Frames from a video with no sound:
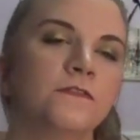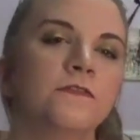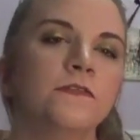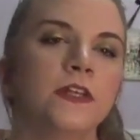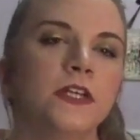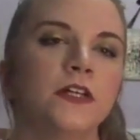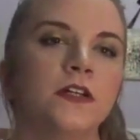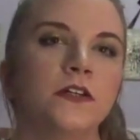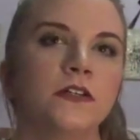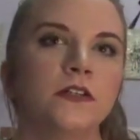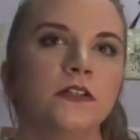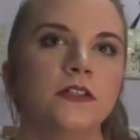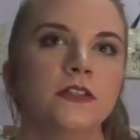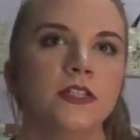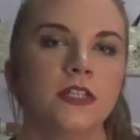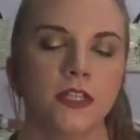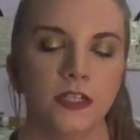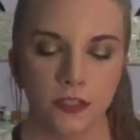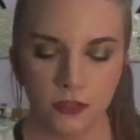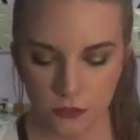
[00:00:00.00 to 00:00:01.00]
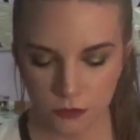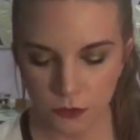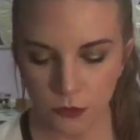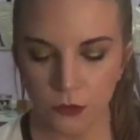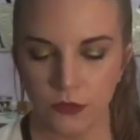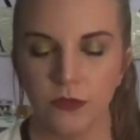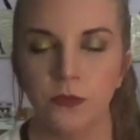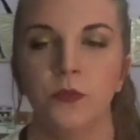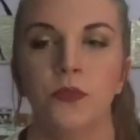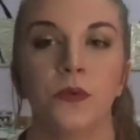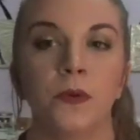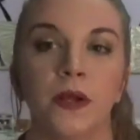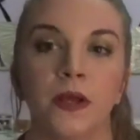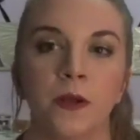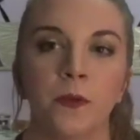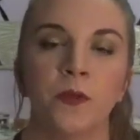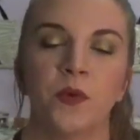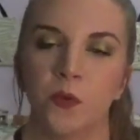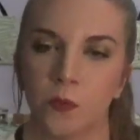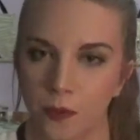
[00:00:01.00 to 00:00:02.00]
filled to the
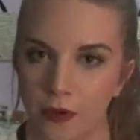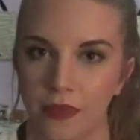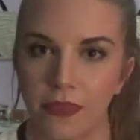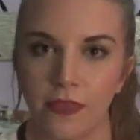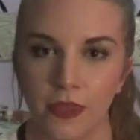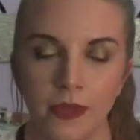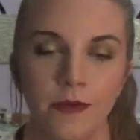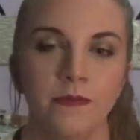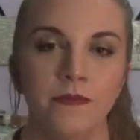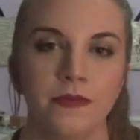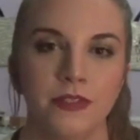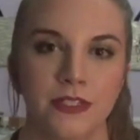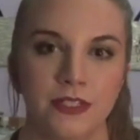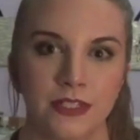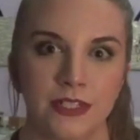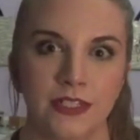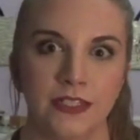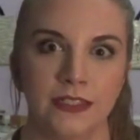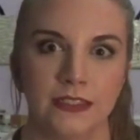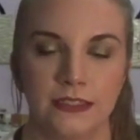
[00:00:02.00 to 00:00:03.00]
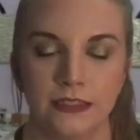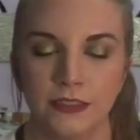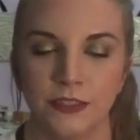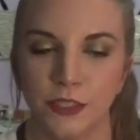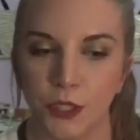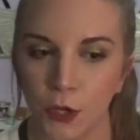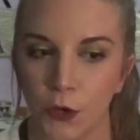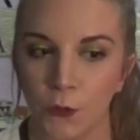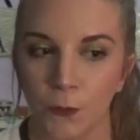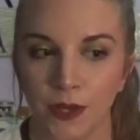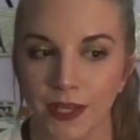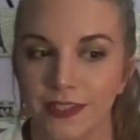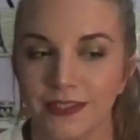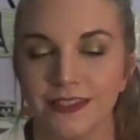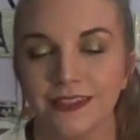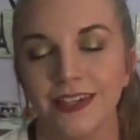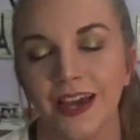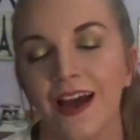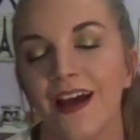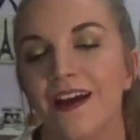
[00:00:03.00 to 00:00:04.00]
brim with empties. So
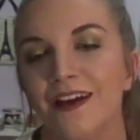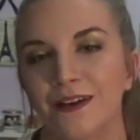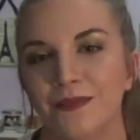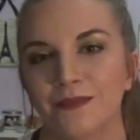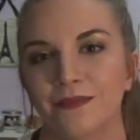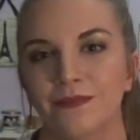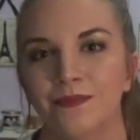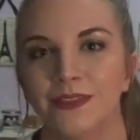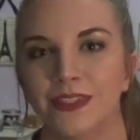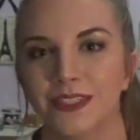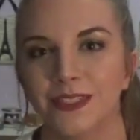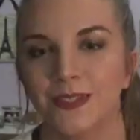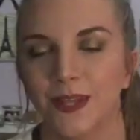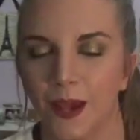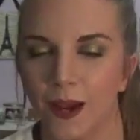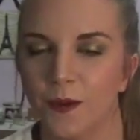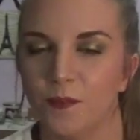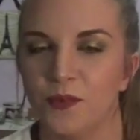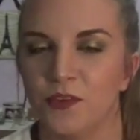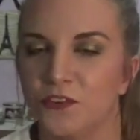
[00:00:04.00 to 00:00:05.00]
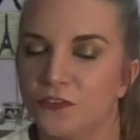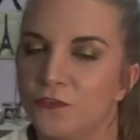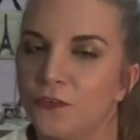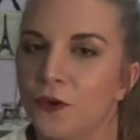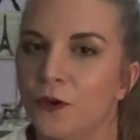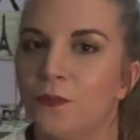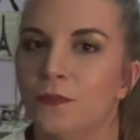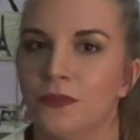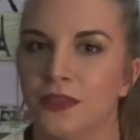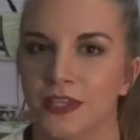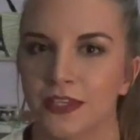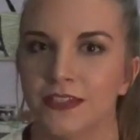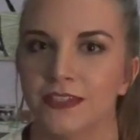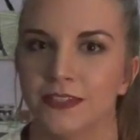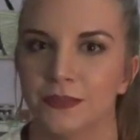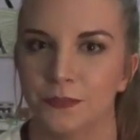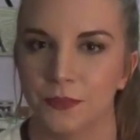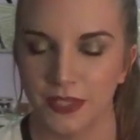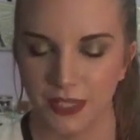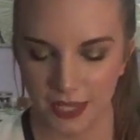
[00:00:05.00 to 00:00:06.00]
it's time. It's time to film
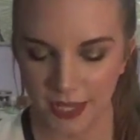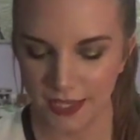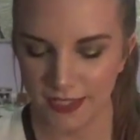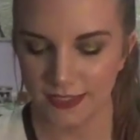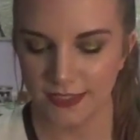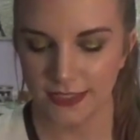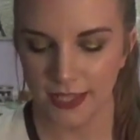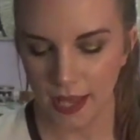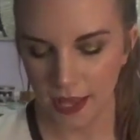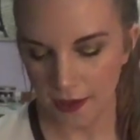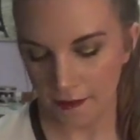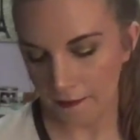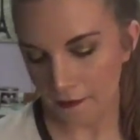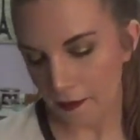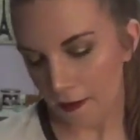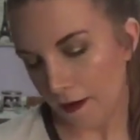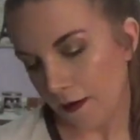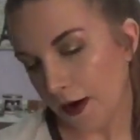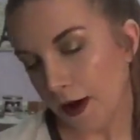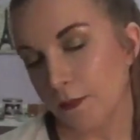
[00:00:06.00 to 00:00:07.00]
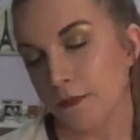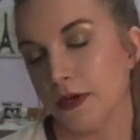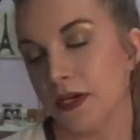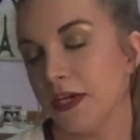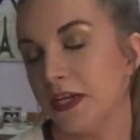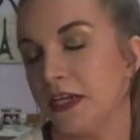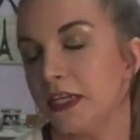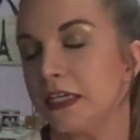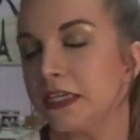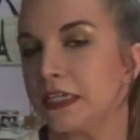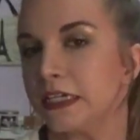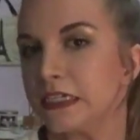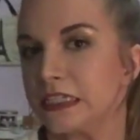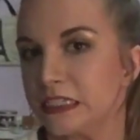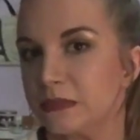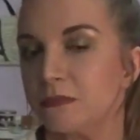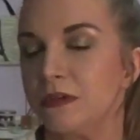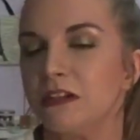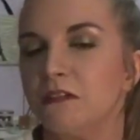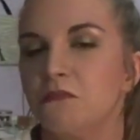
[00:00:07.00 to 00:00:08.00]
this because, I mean,
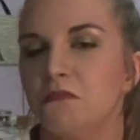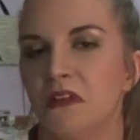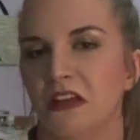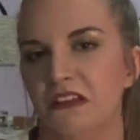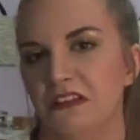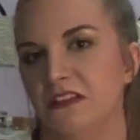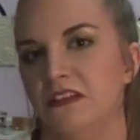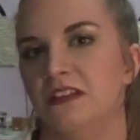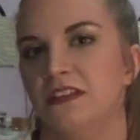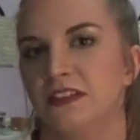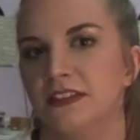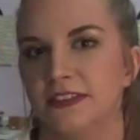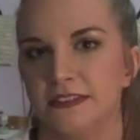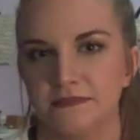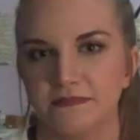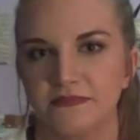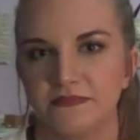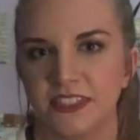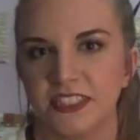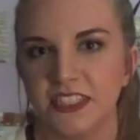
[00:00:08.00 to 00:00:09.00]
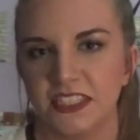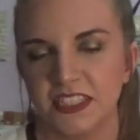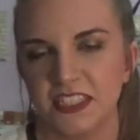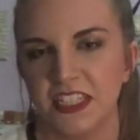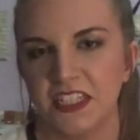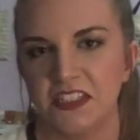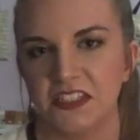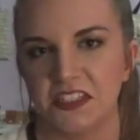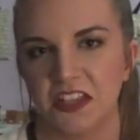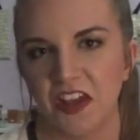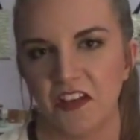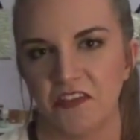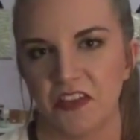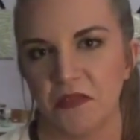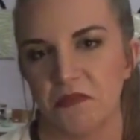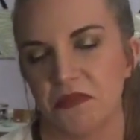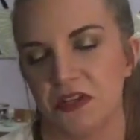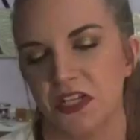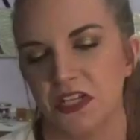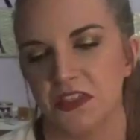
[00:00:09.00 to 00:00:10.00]
it's been months since I've
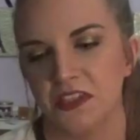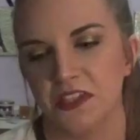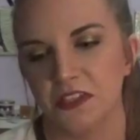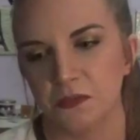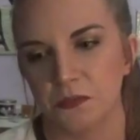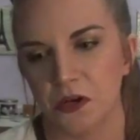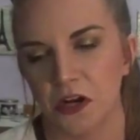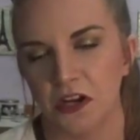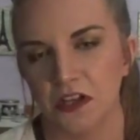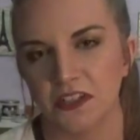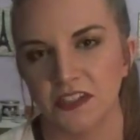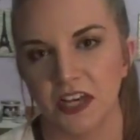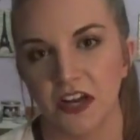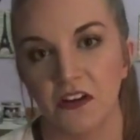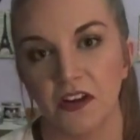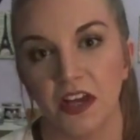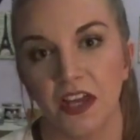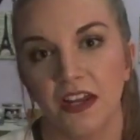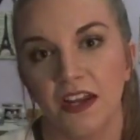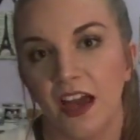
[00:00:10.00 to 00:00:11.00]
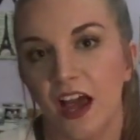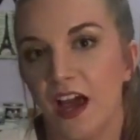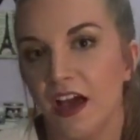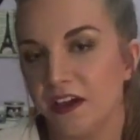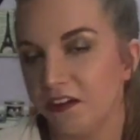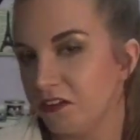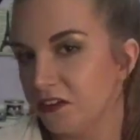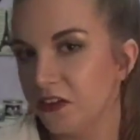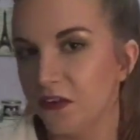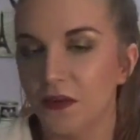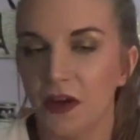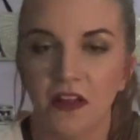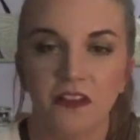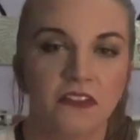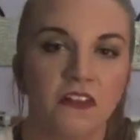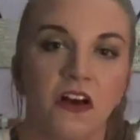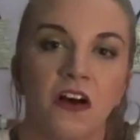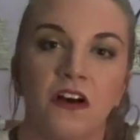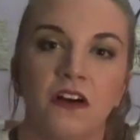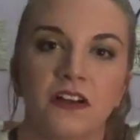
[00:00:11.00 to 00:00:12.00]
emptied these products out, and I don't know how
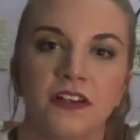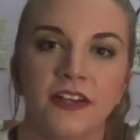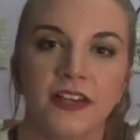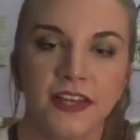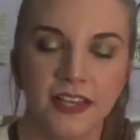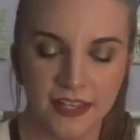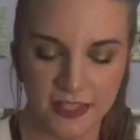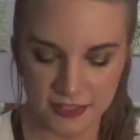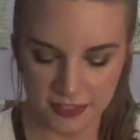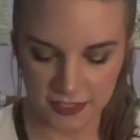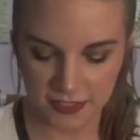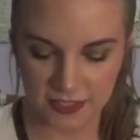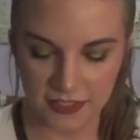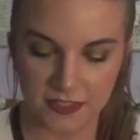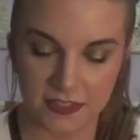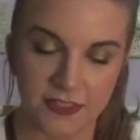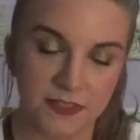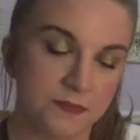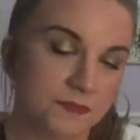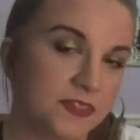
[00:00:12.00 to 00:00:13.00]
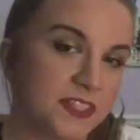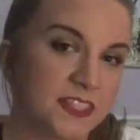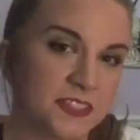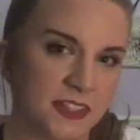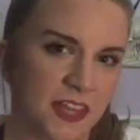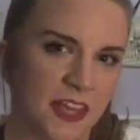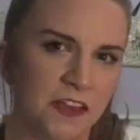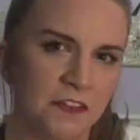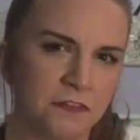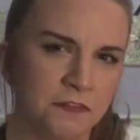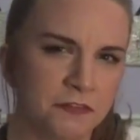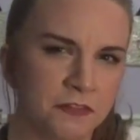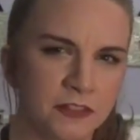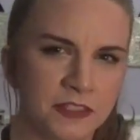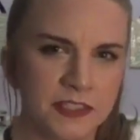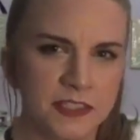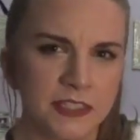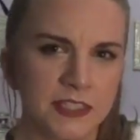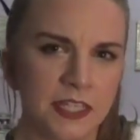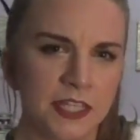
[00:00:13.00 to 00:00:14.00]
long, like, it's safe
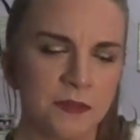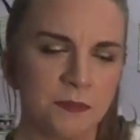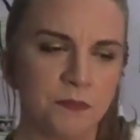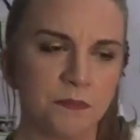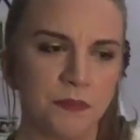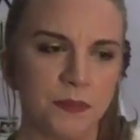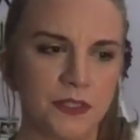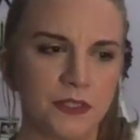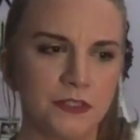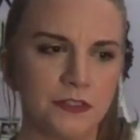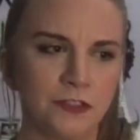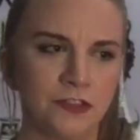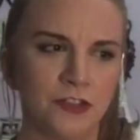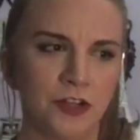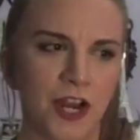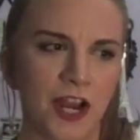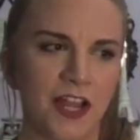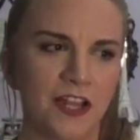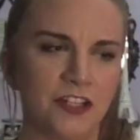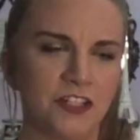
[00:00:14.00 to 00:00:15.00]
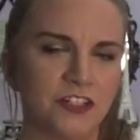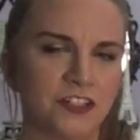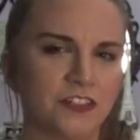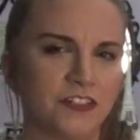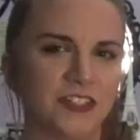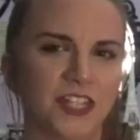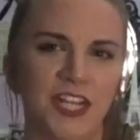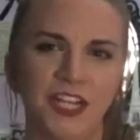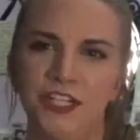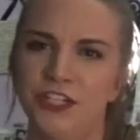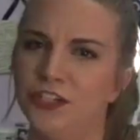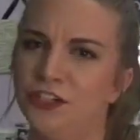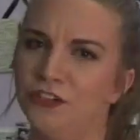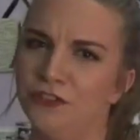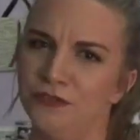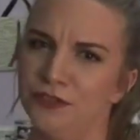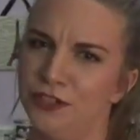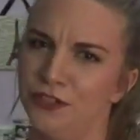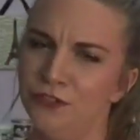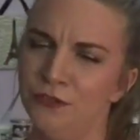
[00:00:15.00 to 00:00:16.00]
to keep trash in your
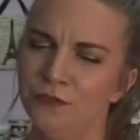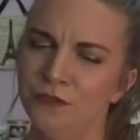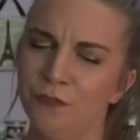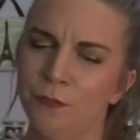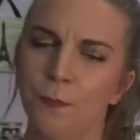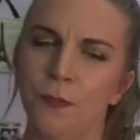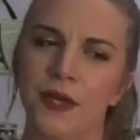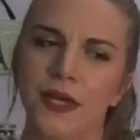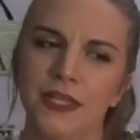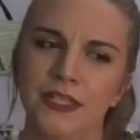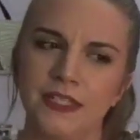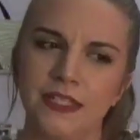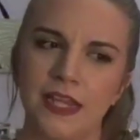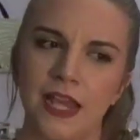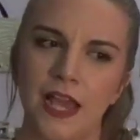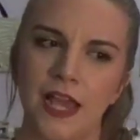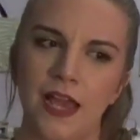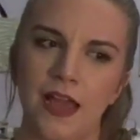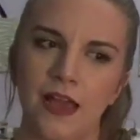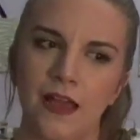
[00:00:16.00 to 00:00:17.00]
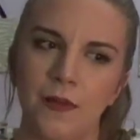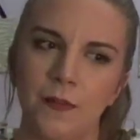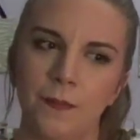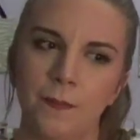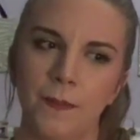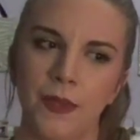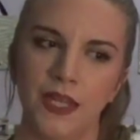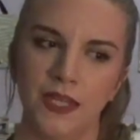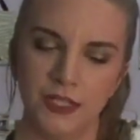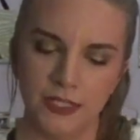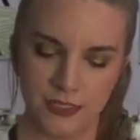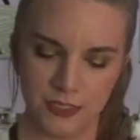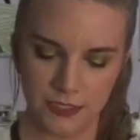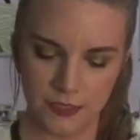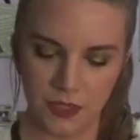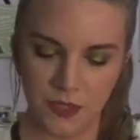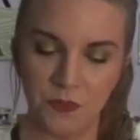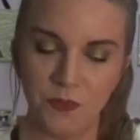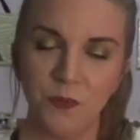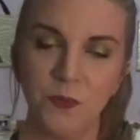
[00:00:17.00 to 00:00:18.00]
room, but
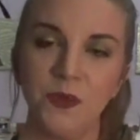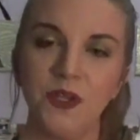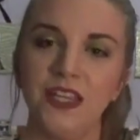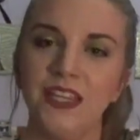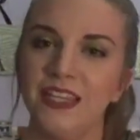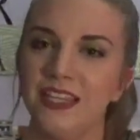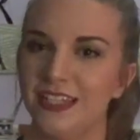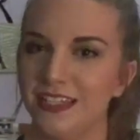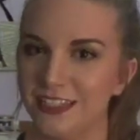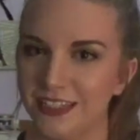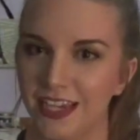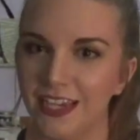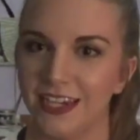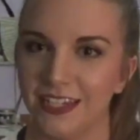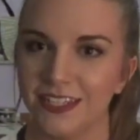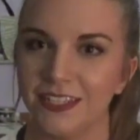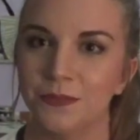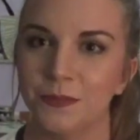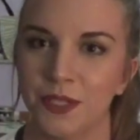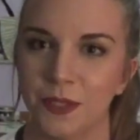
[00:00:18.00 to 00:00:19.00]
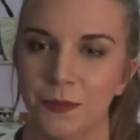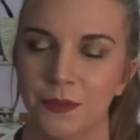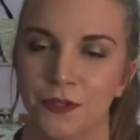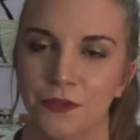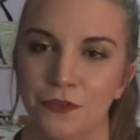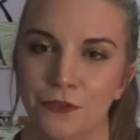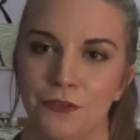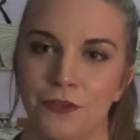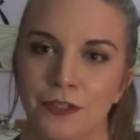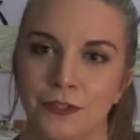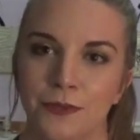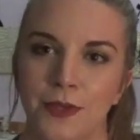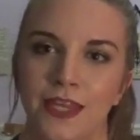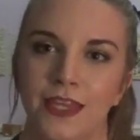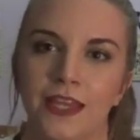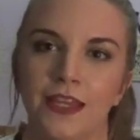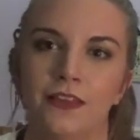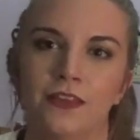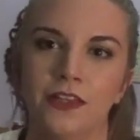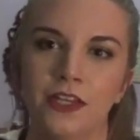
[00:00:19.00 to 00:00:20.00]
I'm really excited to be able to throw this away.
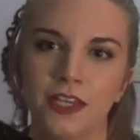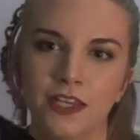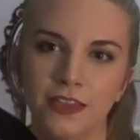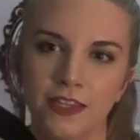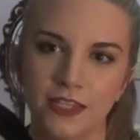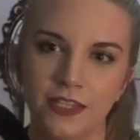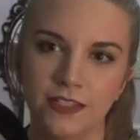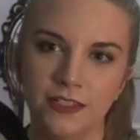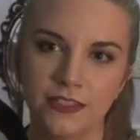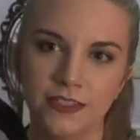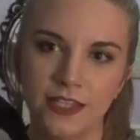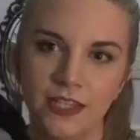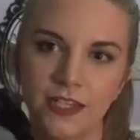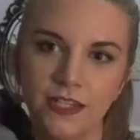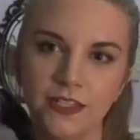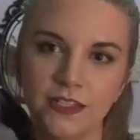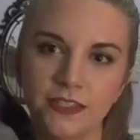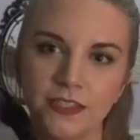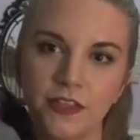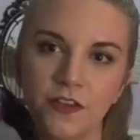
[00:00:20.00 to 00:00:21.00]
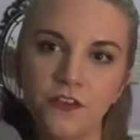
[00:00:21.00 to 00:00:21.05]
Like, look at this. It is